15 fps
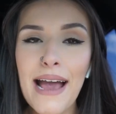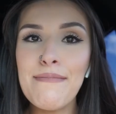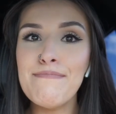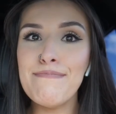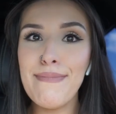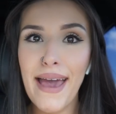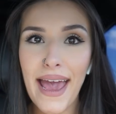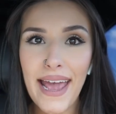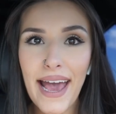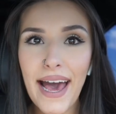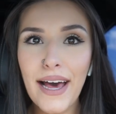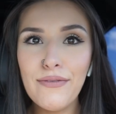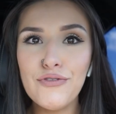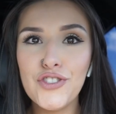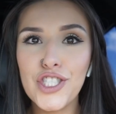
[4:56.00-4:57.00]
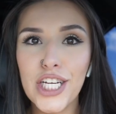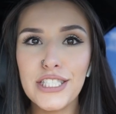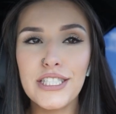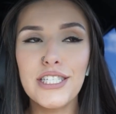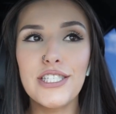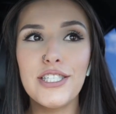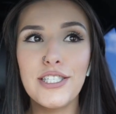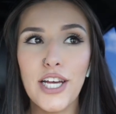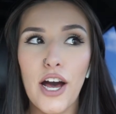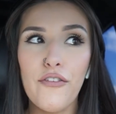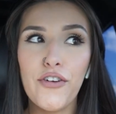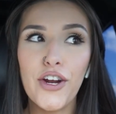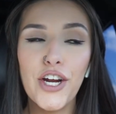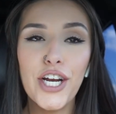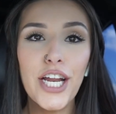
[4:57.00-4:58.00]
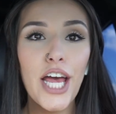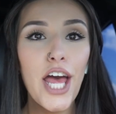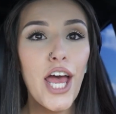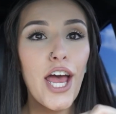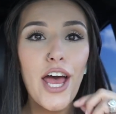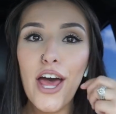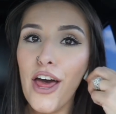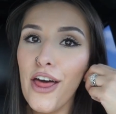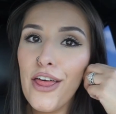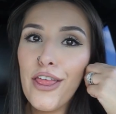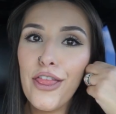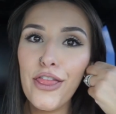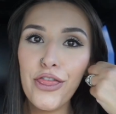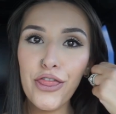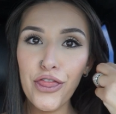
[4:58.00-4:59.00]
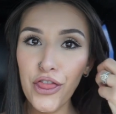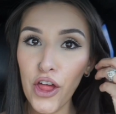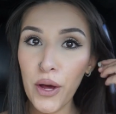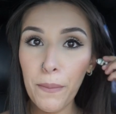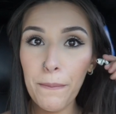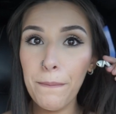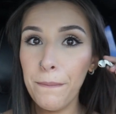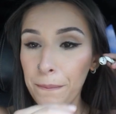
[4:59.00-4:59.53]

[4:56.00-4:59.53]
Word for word: I may have just discovered the.